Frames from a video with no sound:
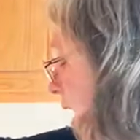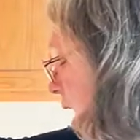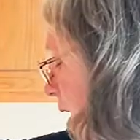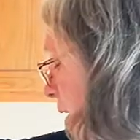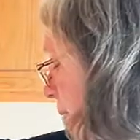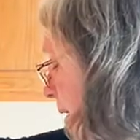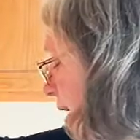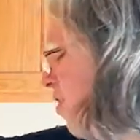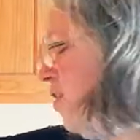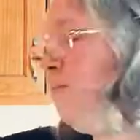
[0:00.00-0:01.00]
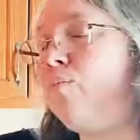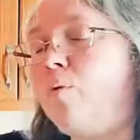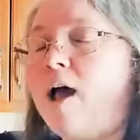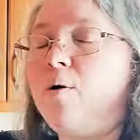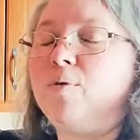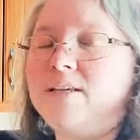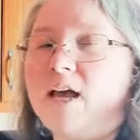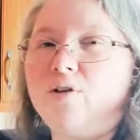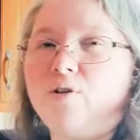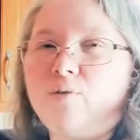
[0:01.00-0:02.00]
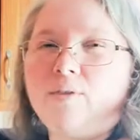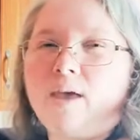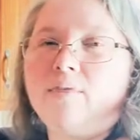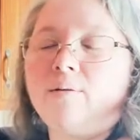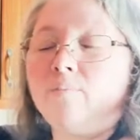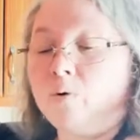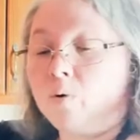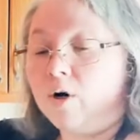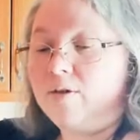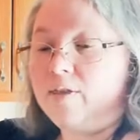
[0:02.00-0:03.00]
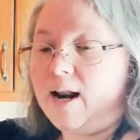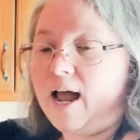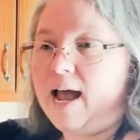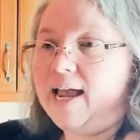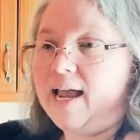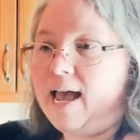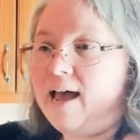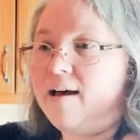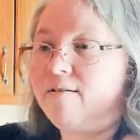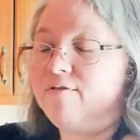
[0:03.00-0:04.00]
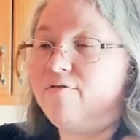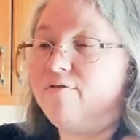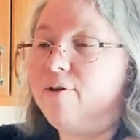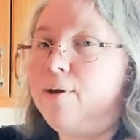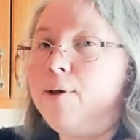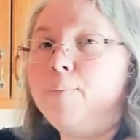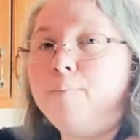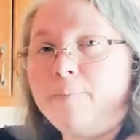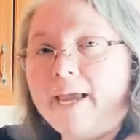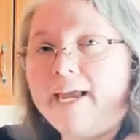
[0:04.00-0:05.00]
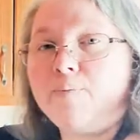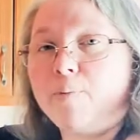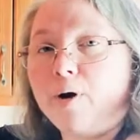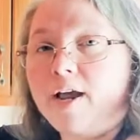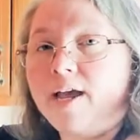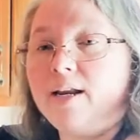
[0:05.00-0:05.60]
I will tell you that the more that I have made bread,